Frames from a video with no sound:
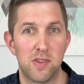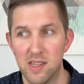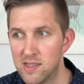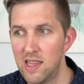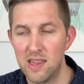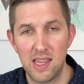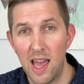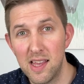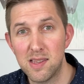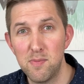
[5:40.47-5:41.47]
Because the
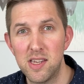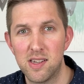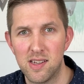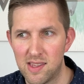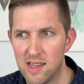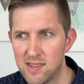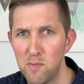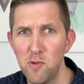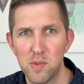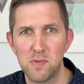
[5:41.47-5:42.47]
estimation is that
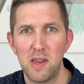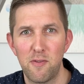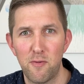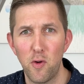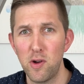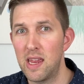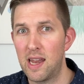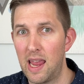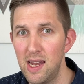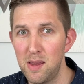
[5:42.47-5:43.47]
somewhere between 40 and
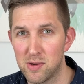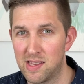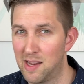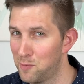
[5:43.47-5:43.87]
80%,